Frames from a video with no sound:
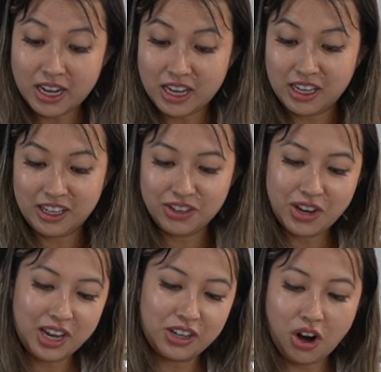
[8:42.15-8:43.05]
You
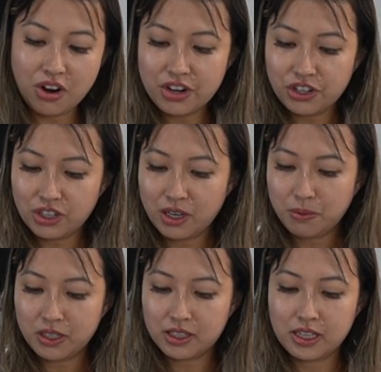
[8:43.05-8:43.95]
can garnish it
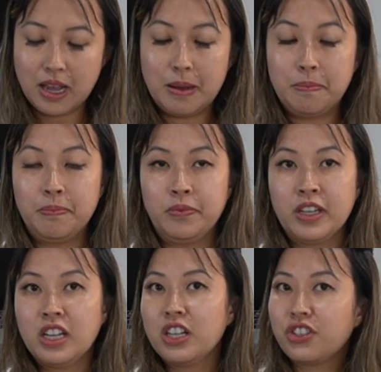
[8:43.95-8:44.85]
with some
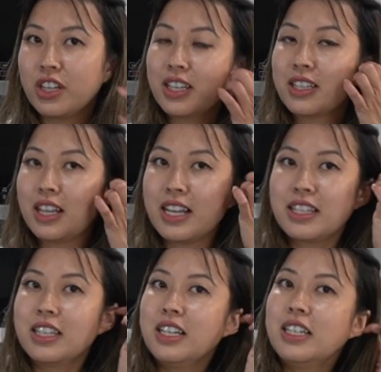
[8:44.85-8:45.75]
chicken
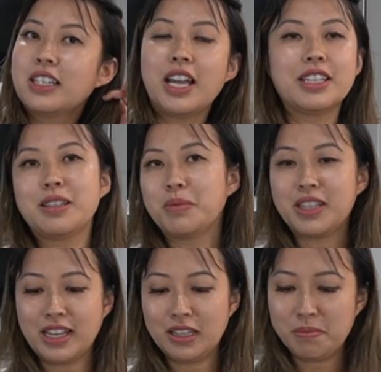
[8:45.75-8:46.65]
slices and some
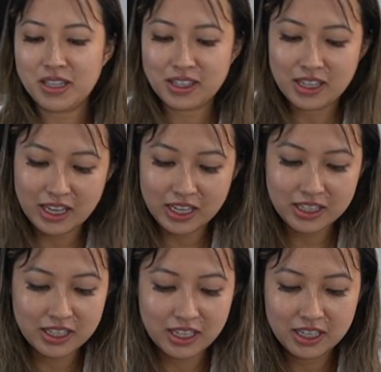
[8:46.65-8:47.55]
sesame
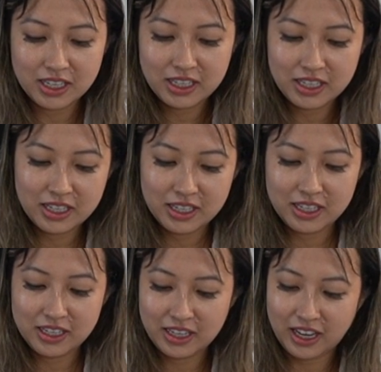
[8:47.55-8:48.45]
seeds,
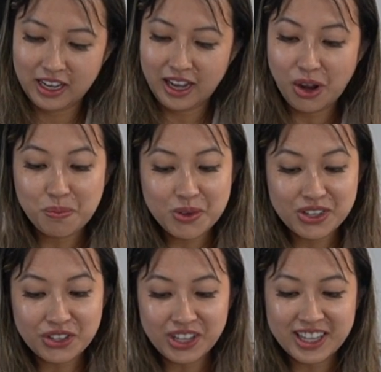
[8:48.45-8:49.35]
and I hope you
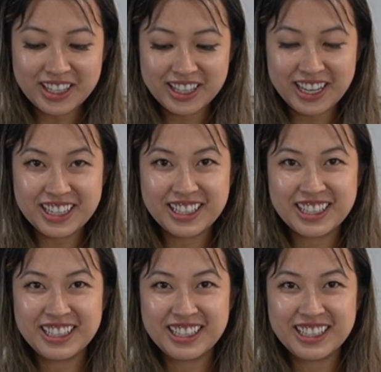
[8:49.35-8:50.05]
enjoy this dish.